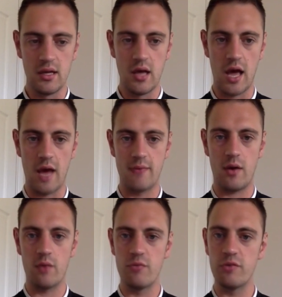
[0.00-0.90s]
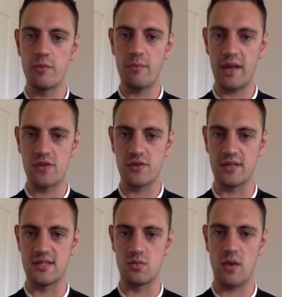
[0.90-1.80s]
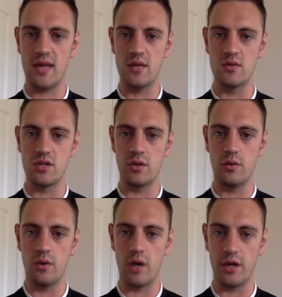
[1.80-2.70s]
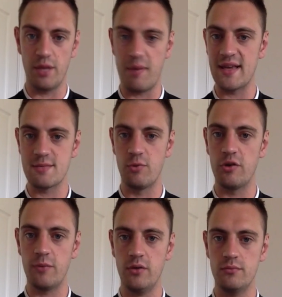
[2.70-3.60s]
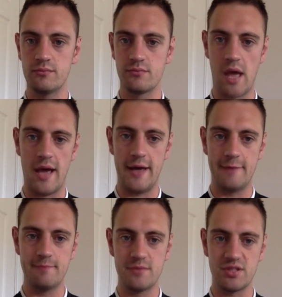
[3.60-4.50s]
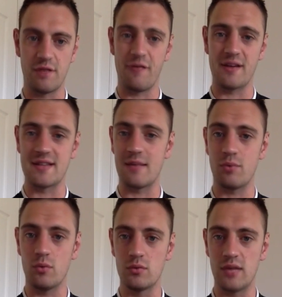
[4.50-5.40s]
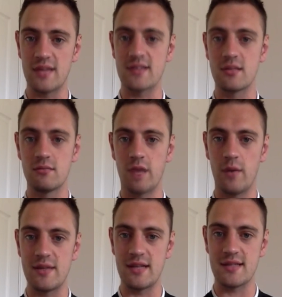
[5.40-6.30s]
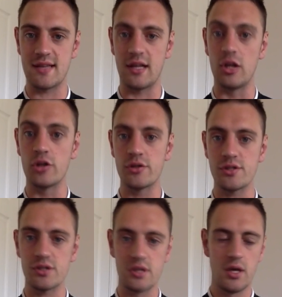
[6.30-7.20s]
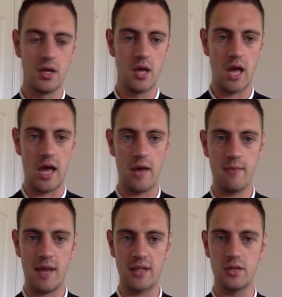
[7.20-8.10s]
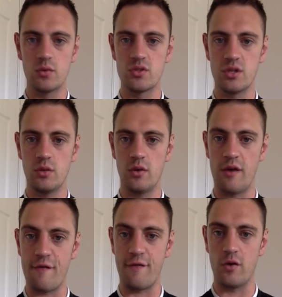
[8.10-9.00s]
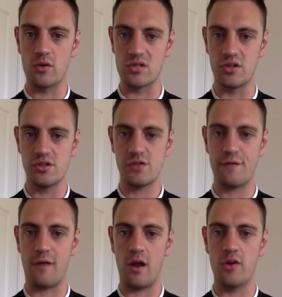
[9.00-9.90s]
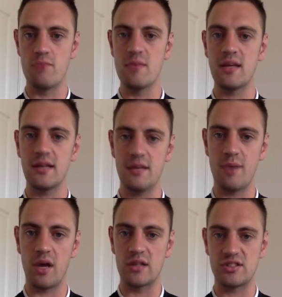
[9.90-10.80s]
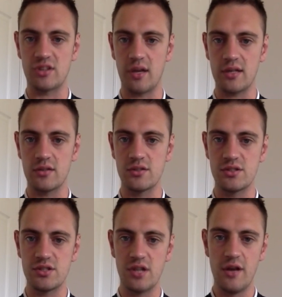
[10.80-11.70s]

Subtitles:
Now a movement matrix is where you do your base movement. So for example, let's go easy, let's say a lunge, and you'll do a forwards lunge followed immediately by a side lunge